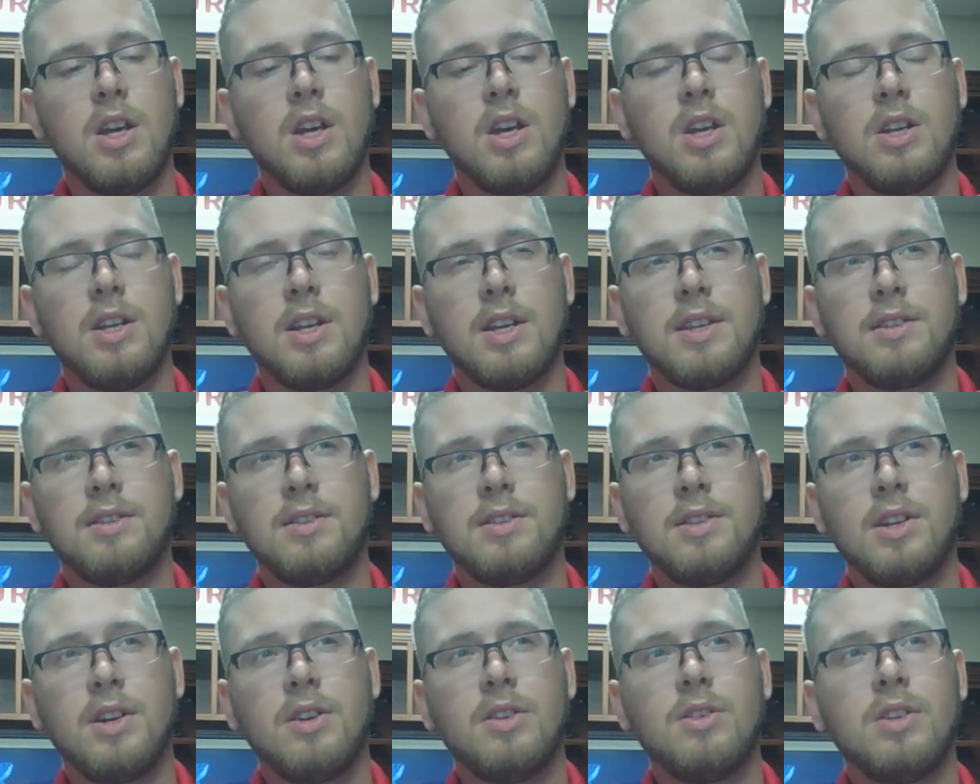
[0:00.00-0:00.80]

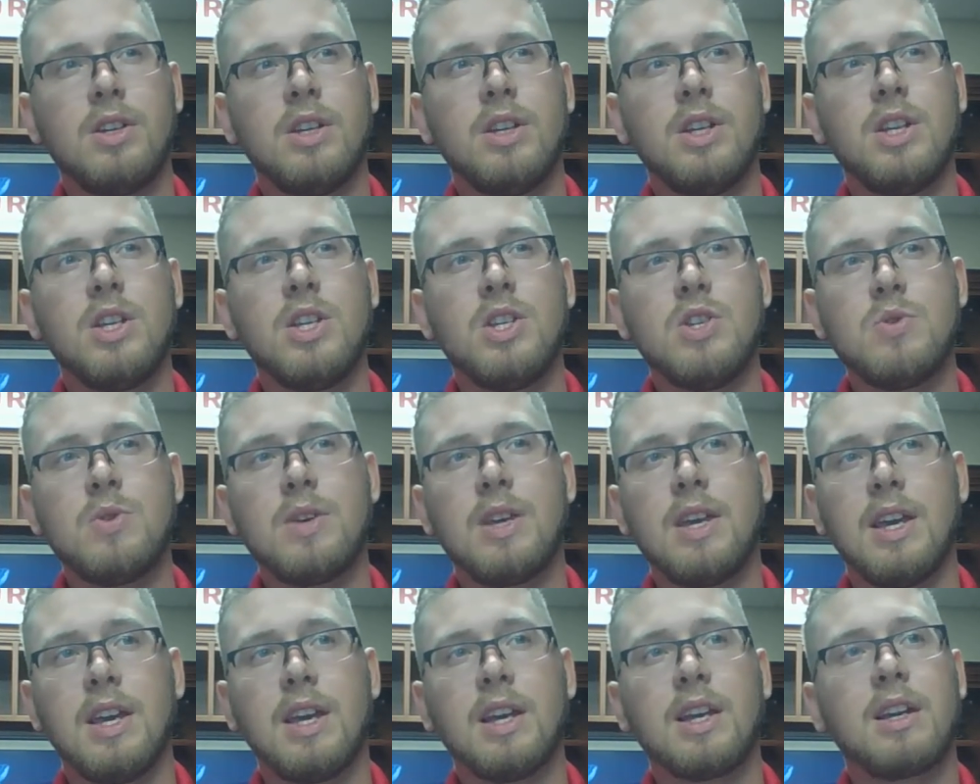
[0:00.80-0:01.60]
necessarily you
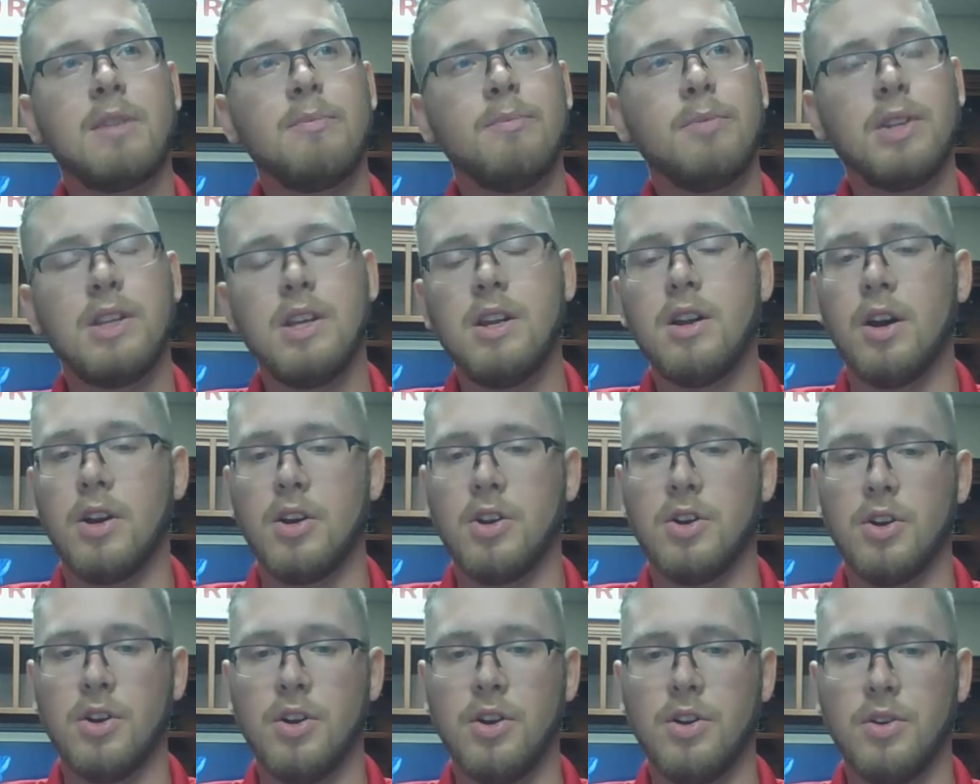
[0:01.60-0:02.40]
can't complete on
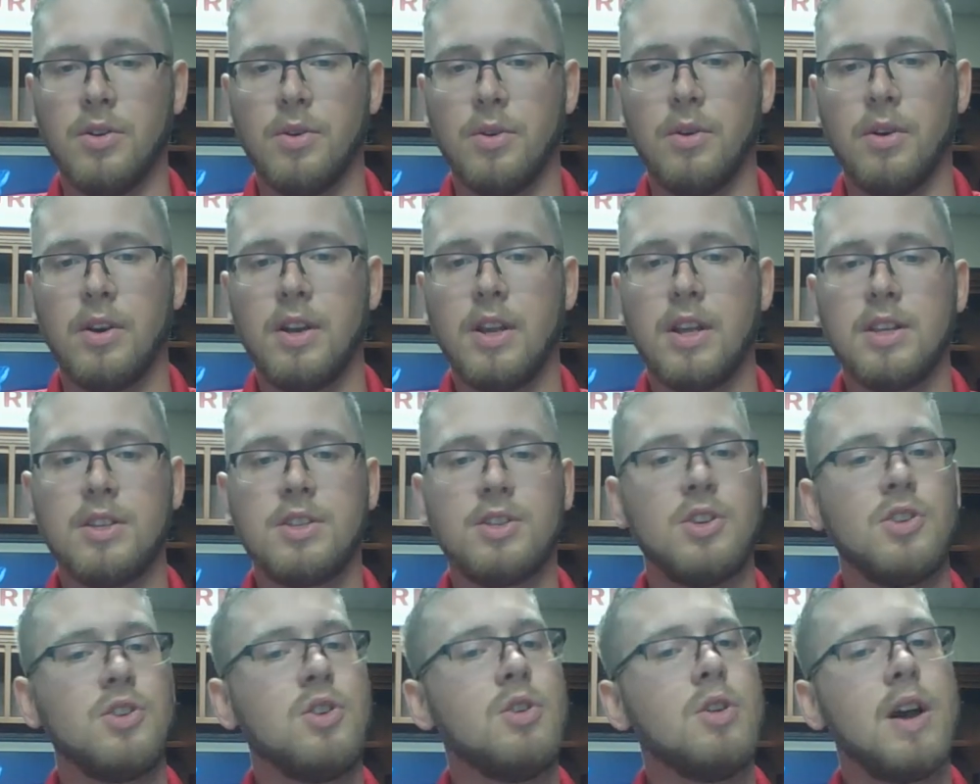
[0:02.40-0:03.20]
your own,
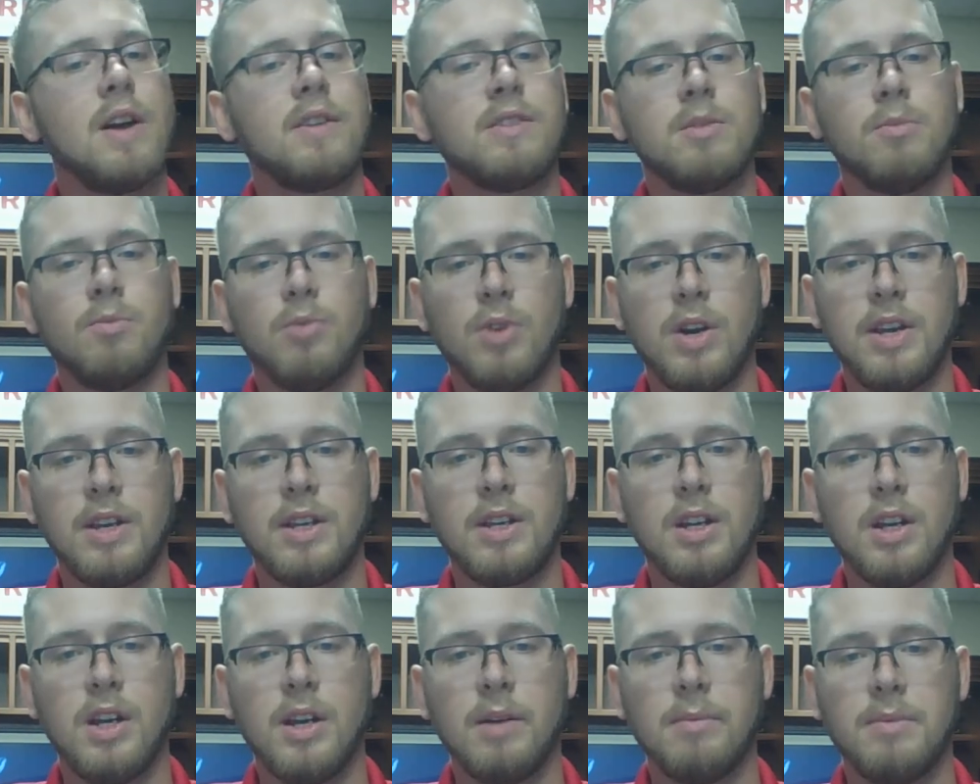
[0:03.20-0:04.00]
so you have to break
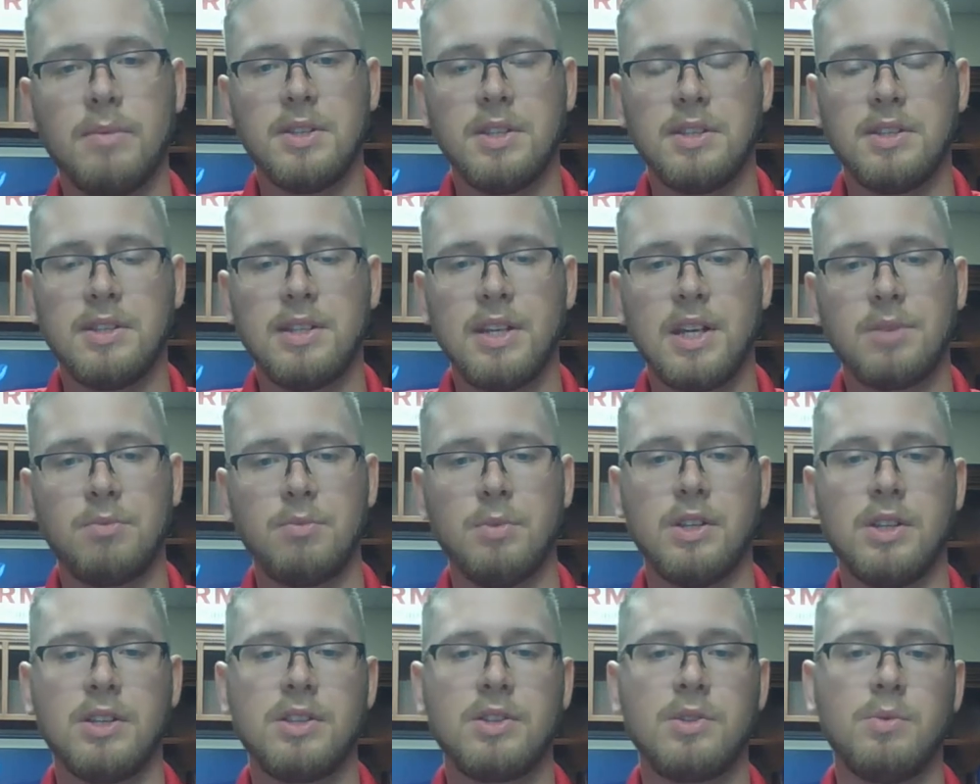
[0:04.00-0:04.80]
it up
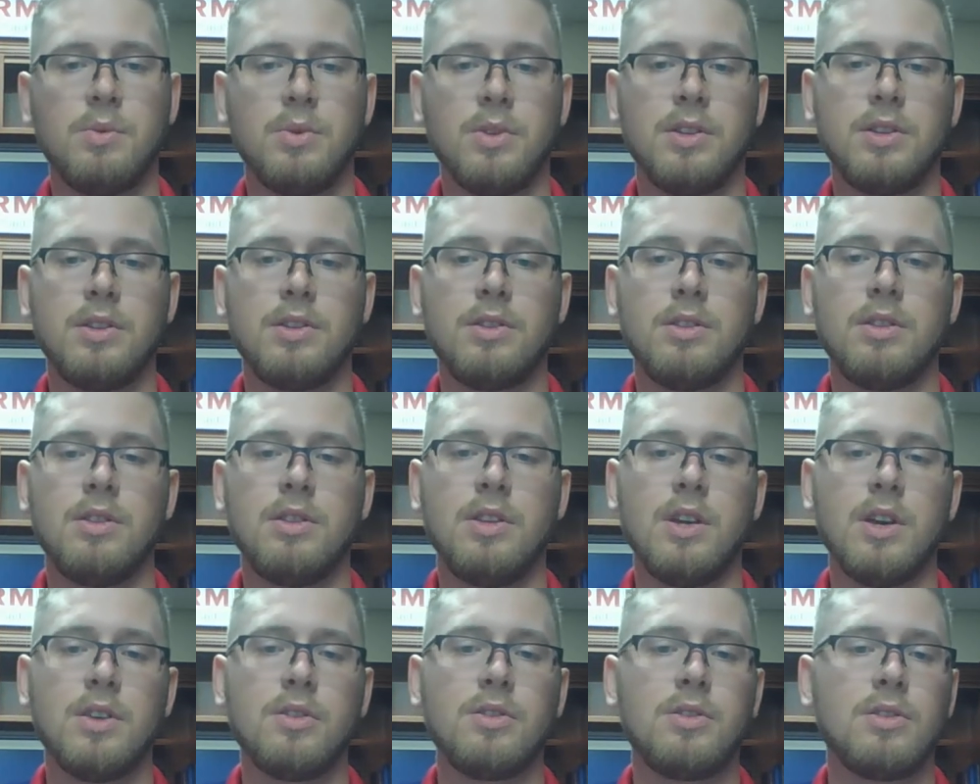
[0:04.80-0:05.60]
segments with
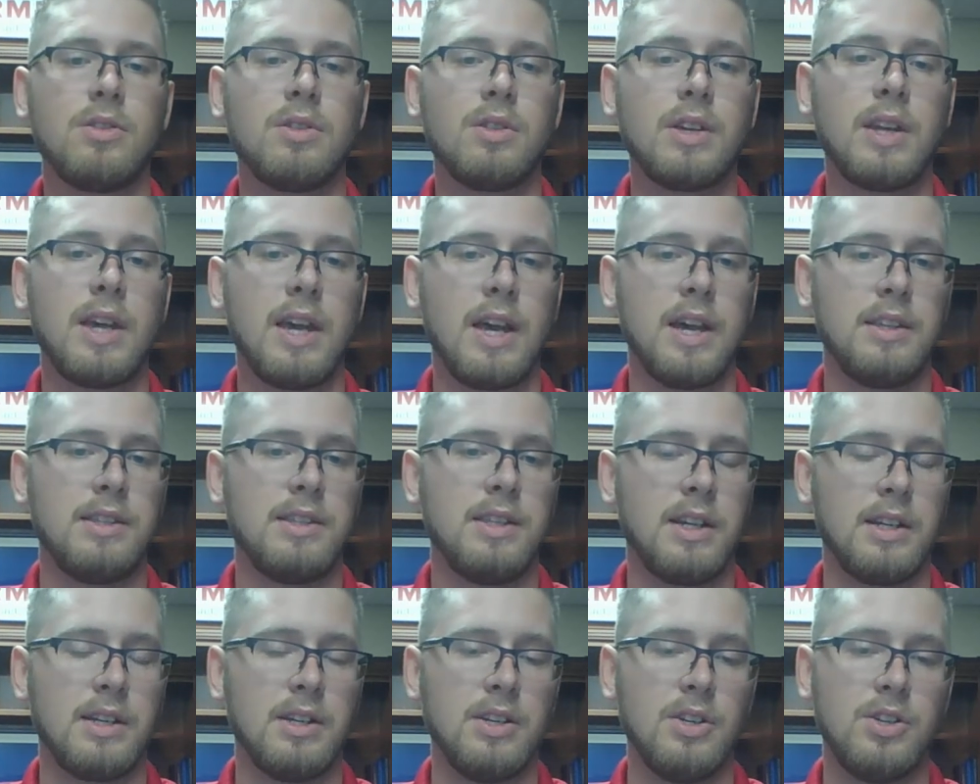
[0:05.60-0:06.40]
the other CAD
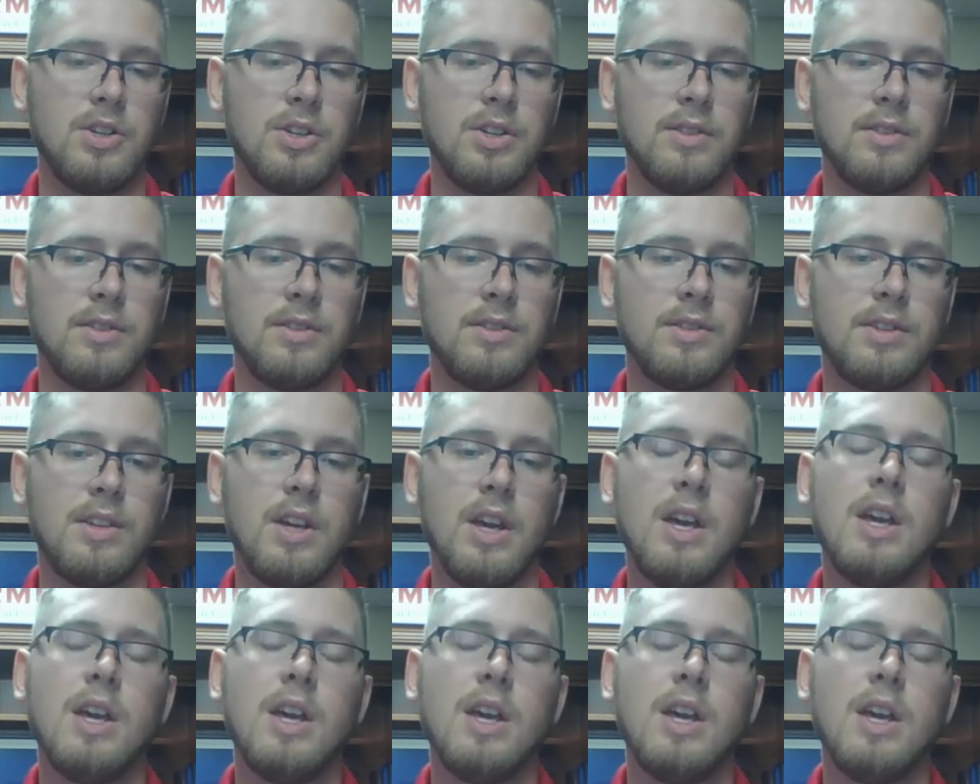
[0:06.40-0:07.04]
technicians